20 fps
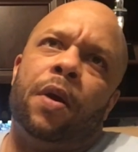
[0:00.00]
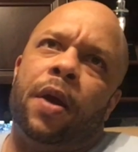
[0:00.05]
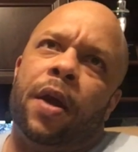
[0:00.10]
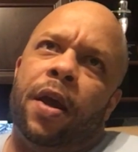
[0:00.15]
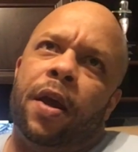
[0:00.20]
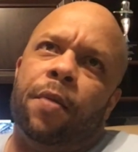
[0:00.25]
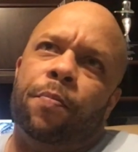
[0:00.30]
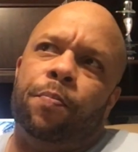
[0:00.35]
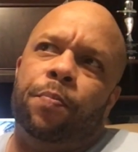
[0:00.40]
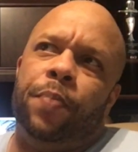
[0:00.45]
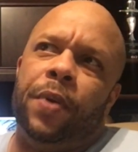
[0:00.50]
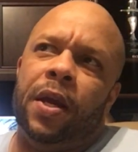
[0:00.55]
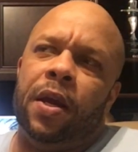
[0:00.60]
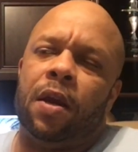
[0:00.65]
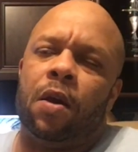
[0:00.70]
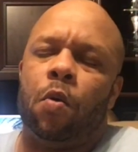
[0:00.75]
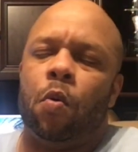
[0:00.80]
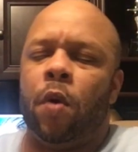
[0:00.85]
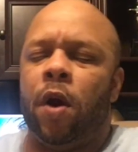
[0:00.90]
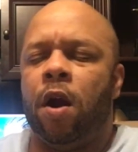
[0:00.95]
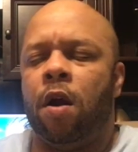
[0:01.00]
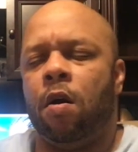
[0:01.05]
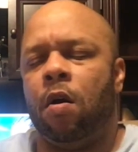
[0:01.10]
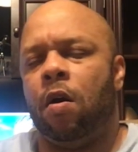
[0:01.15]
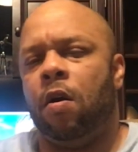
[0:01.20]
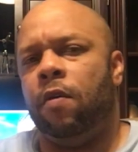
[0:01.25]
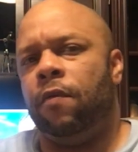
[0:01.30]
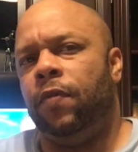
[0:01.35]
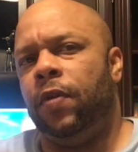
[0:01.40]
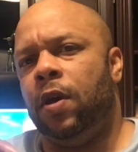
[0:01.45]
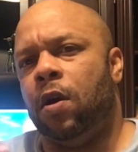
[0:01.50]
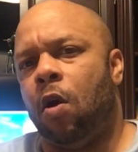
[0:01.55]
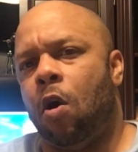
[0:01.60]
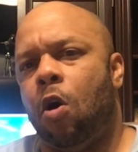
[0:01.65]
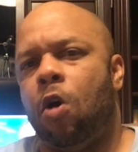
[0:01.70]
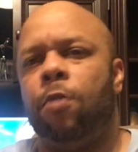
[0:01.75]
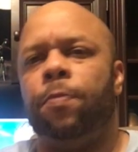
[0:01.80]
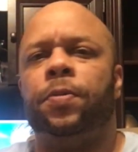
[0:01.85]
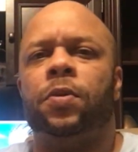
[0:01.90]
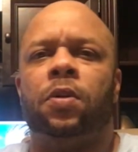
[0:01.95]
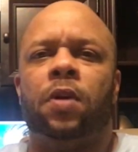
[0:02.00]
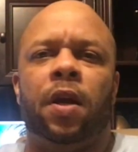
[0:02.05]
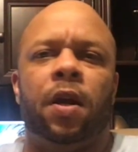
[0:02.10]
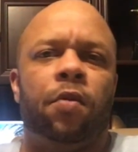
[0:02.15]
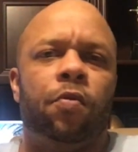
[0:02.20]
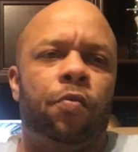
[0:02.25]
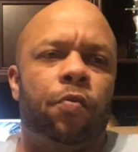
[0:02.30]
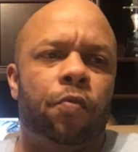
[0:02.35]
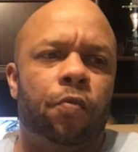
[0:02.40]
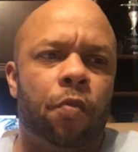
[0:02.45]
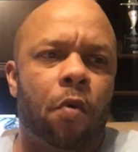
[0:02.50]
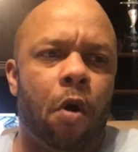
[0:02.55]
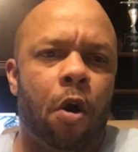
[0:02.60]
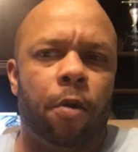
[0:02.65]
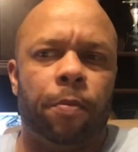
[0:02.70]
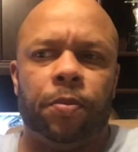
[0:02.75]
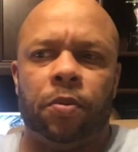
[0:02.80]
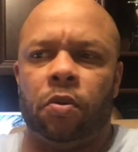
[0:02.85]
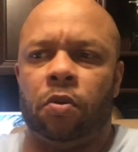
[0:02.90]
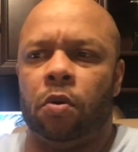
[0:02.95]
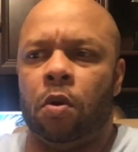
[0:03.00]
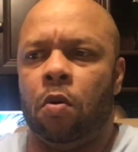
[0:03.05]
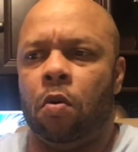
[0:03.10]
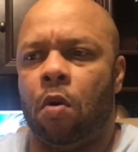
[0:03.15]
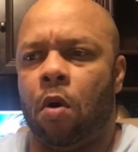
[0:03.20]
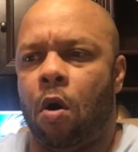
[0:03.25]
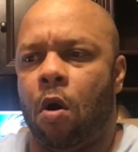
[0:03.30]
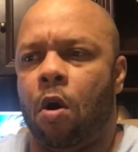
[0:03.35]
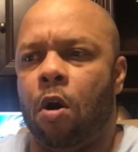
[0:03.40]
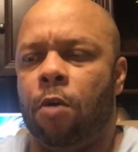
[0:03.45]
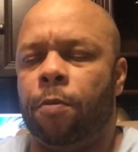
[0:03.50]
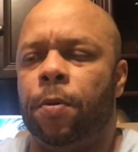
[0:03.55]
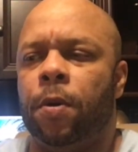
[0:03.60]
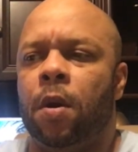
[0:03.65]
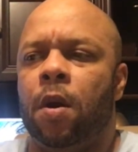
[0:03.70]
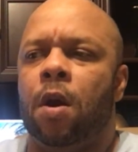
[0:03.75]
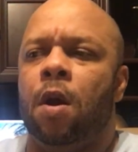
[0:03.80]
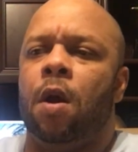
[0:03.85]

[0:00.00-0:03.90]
and being aware of the ARPs and RARPs. So ARP,